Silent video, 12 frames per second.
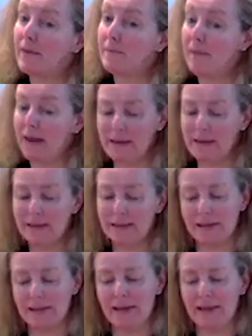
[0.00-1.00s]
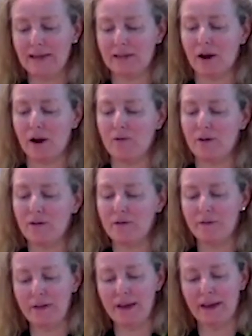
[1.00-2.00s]
the many seeds of the
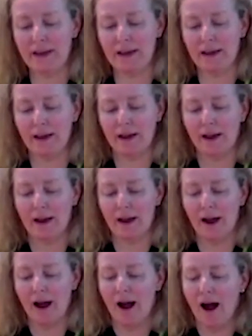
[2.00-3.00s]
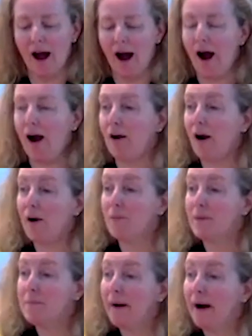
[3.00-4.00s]
fig are
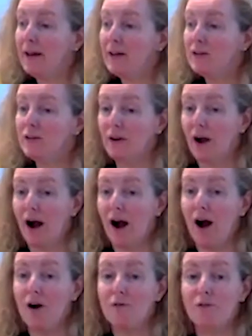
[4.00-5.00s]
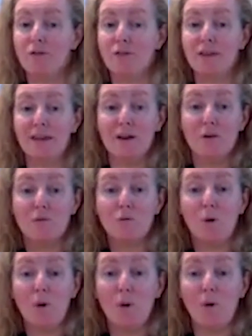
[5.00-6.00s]
a reminder of the
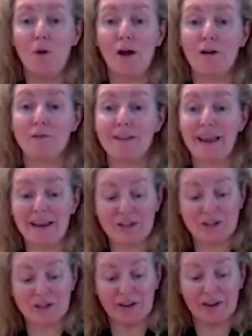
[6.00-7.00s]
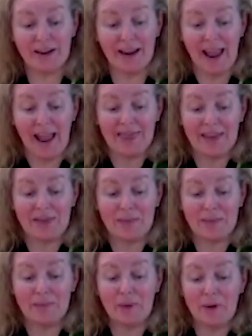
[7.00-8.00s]
role of nature that
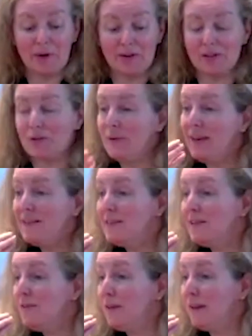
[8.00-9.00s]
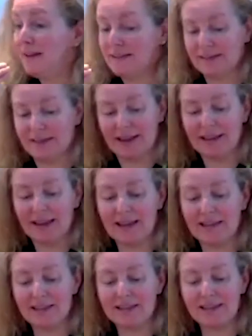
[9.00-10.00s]
the birds who eat the figs
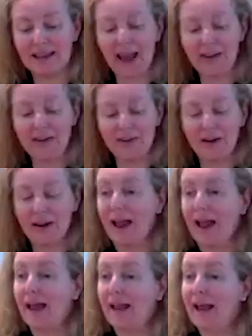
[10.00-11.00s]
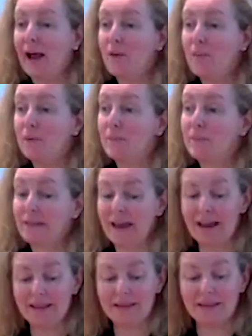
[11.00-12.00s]
can scatter and help
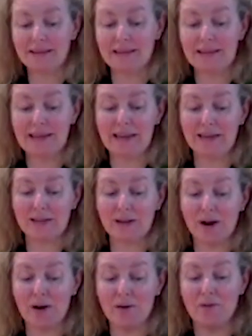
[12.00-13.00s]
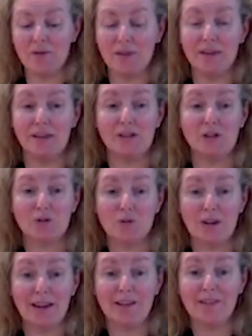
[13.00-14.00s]
plant the seeds of the
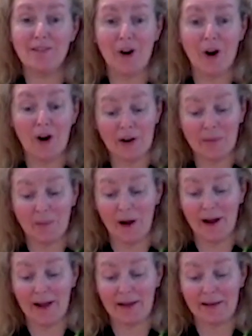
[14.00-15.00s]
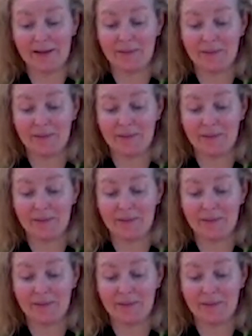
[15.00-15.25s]
tree far and wide.